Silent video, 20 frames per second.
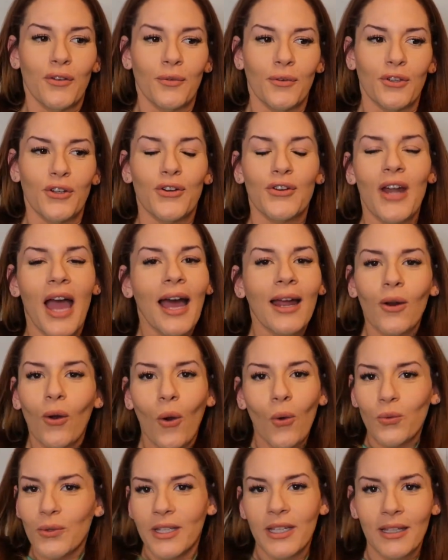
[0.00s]
you're not
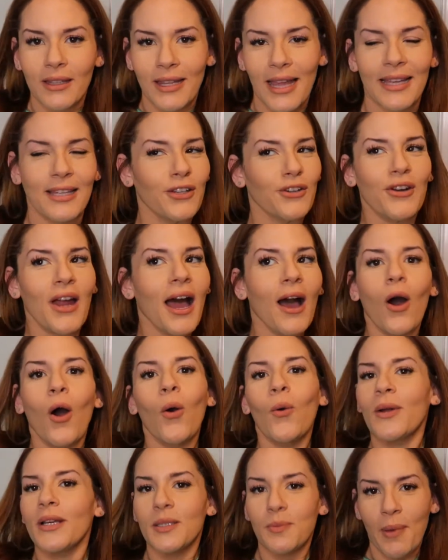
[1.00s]

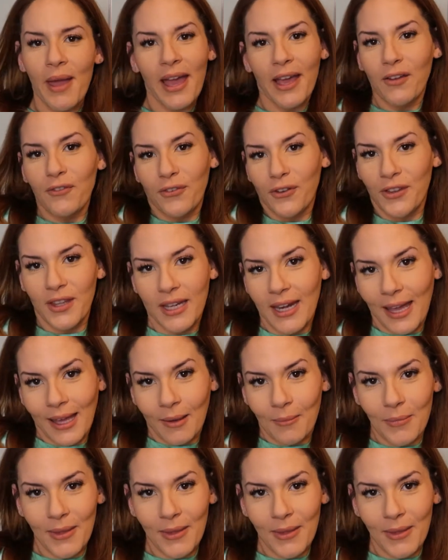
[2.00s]
always paying for the name.